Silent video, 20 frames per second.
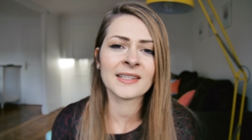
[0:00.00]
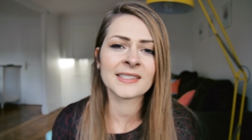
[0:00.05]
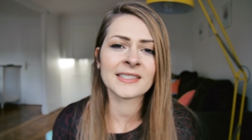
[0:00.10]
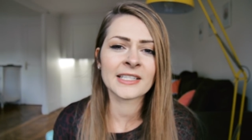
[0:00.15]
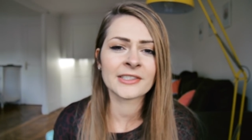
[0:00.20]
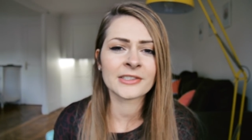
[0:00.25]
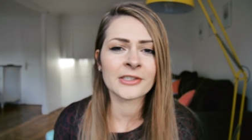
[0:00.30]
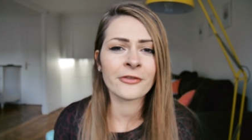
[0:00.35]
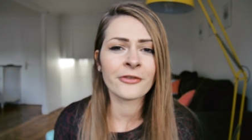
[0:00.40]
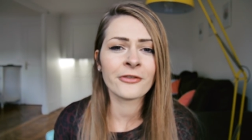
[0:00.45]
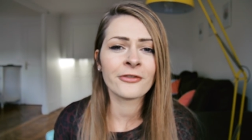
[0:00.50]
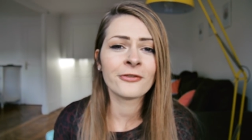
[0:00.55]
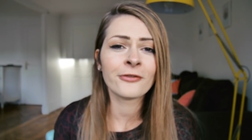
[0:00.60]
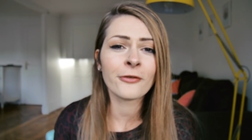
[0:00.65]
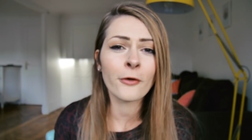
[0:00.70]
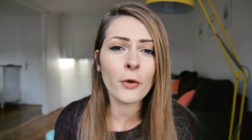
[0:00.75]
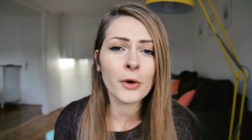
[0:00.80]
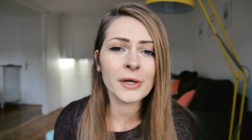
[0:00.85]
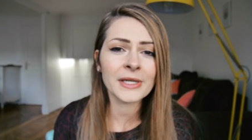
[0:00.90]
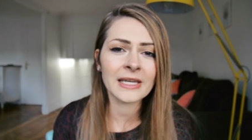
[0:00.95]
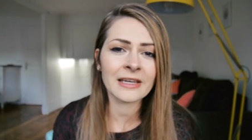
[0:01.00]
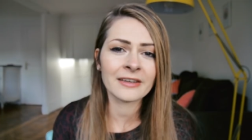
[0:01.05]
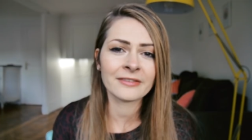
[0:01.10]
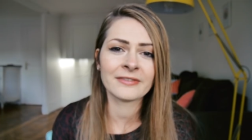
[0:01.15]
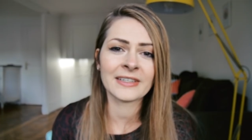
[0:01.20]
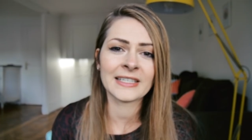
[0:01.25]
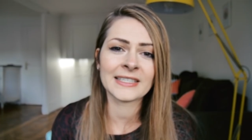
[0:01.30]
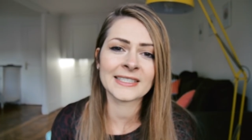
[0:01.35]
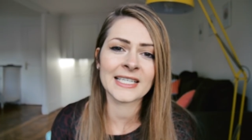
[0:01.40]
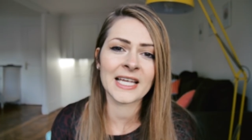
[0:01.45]
And this is a
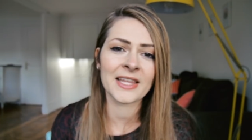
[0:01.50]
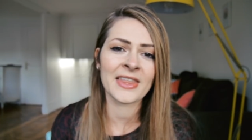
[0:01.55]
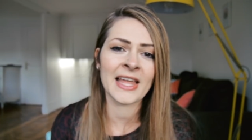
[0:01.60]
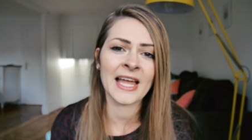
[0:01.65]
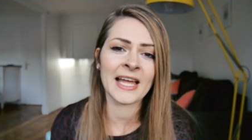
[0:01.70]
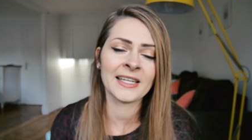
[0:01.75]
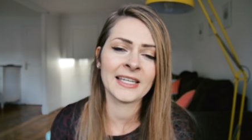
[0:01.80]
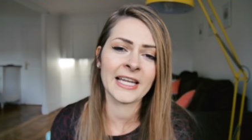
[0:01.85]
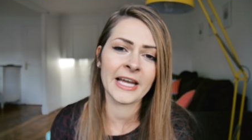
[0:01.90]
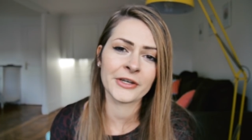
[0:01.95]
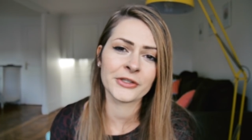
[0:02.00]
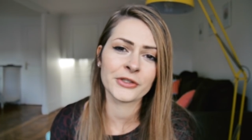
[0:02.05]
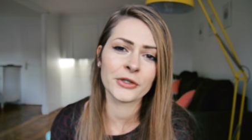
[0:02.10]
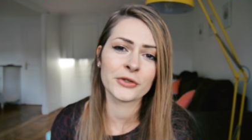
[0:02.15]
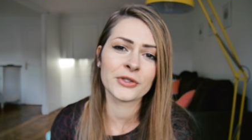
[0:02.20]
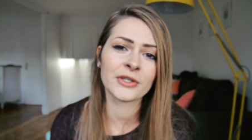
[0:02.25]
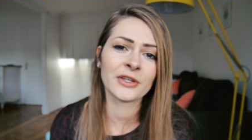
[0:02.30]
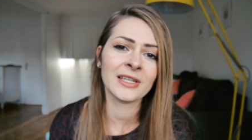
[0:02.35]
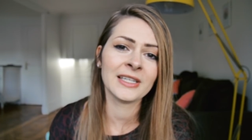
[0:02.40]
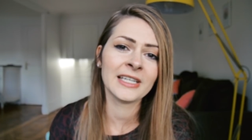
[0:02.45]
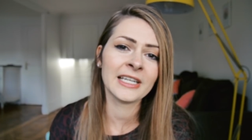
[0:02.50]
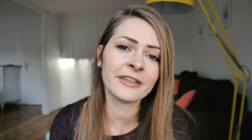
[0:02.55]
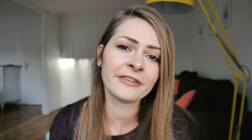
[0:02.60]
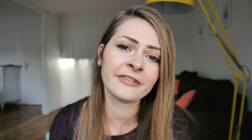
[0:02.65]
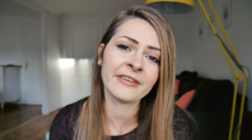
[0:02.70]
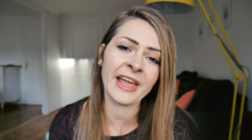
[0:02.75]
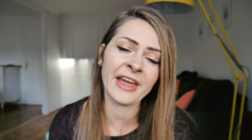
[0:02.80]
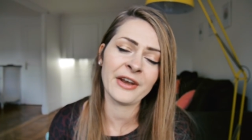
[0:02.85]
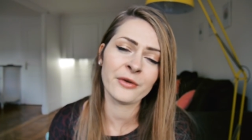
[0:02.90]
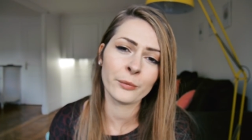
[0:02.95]
four-year visa that allows you to
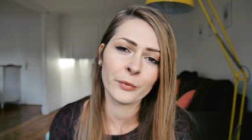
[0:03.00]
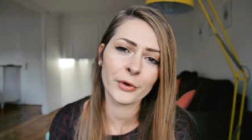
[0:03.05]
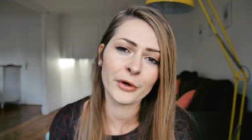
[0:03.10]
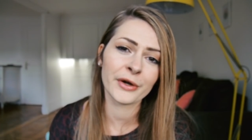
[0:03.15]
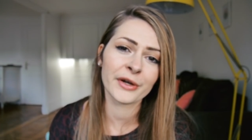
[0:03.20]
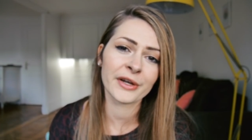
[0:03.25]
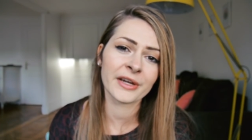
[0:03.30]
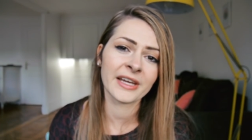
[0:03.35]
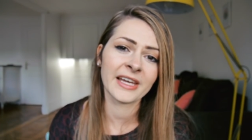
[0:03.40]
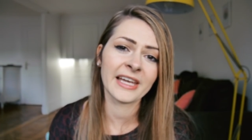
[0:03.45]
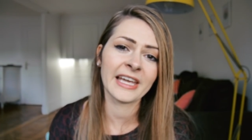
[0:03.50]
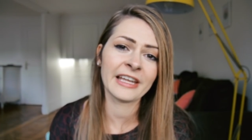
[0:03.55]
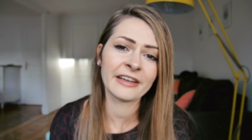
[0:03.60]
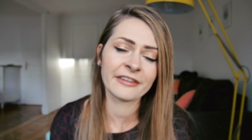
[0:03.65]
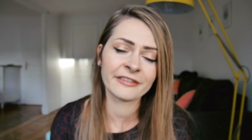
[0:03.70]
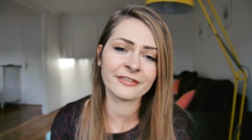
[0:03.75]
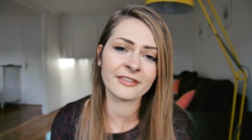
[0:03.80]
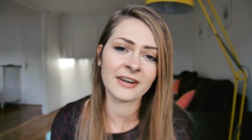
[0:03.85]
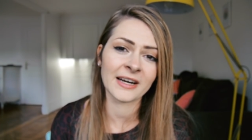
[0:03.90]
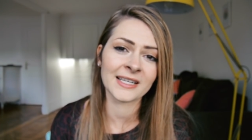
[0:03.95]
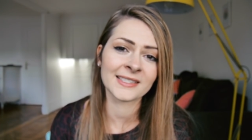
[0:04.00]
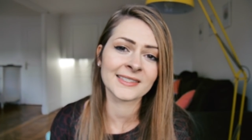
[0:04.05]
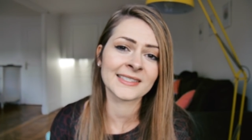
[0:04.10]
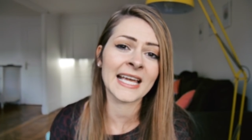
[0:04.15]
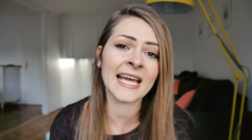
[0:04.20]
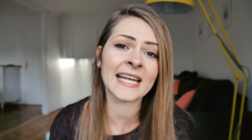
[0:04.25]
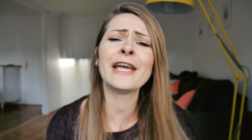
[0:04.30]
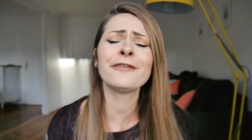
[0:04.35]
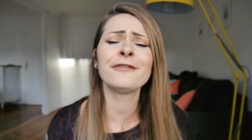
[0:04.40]
live and work in France.